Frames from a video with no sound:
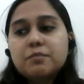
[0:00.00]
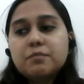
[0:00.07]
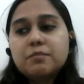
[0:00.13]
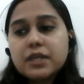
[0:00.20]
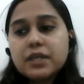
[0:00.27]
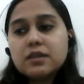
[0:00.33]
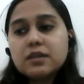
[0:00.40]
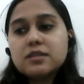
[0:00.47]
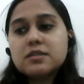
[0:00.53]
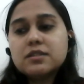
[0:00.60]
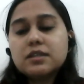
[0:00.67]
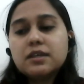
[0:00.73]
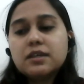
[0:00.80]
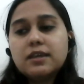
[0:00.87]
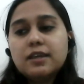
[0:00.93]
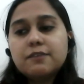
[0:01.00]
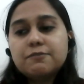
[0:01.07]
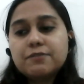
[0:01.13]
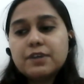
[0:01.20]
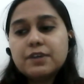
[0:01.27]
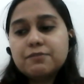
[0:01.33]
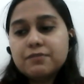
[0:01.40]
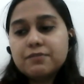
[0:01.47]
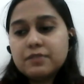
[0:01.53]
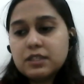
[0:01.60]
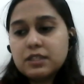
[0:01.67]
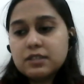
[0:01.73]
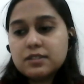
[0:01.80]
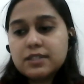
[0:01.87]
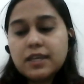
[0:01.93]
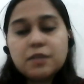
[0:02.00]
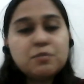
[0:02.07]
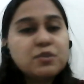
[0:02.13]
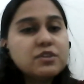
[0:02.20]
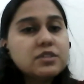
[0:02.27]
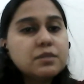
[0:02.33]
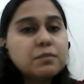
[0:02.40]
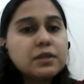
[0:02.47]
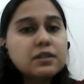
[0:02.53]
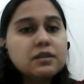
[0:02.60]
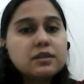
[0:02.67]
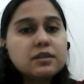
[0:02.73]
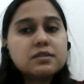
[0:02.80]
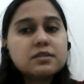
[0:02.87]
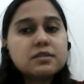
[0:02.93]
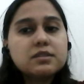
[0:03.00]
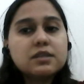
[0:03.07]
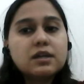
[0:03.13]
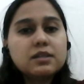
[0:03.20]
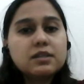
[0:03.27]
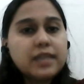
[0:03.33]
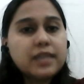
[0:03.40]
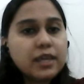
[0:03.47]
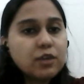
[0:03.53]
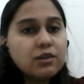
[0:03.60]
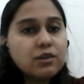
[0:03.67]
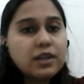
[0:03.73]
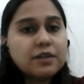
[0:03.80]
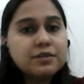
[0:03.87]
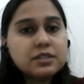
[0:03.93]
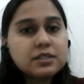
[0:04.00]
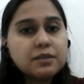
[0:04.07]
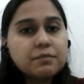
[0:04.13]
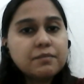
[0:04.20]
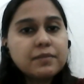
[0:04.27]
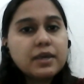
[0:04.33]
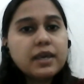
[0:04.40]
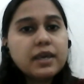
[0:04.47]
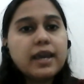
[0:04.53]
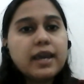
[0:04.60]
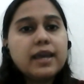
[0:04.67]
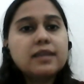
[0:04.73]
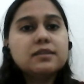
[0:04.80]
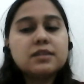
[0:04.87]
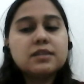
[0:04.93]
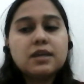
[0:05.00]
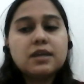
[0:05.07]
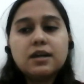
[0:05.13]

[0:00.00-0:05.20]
Because if the state principle is secularism, and